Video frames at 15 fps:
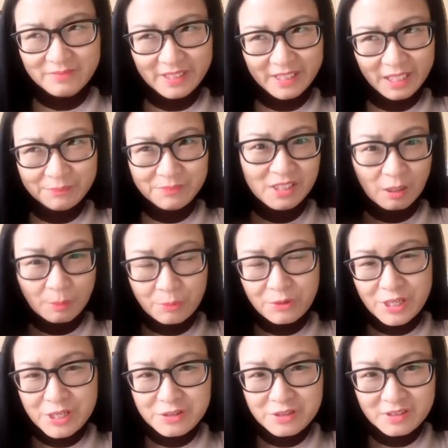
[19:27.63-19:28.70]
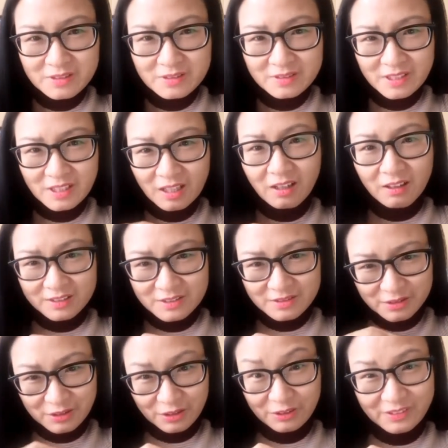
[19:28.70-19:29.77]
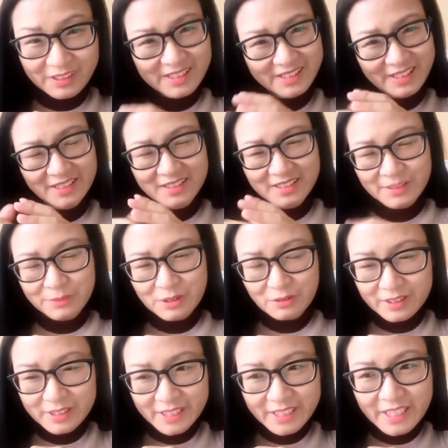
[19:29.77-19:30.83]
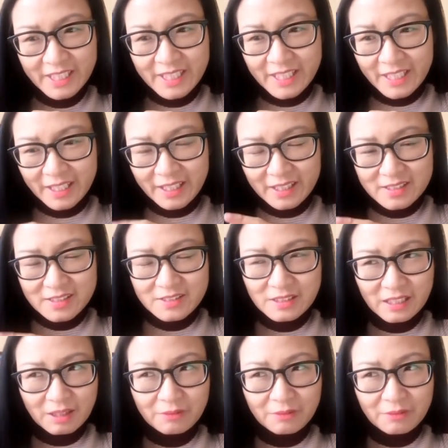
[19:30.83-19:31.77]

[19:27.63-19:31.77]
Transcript: keep the operation cost low and then keep it running. And